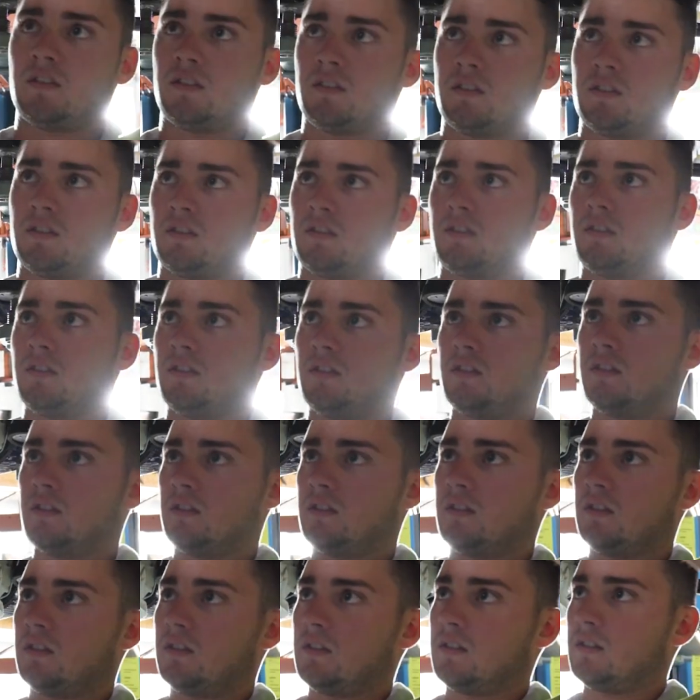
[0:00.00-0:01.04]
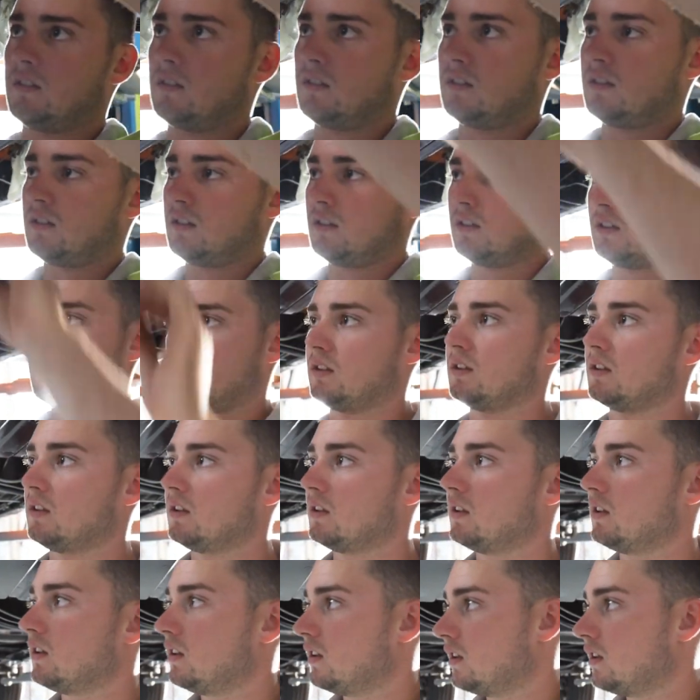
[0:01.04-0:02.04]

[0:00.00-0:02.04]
up and it will be able to move pretty soon.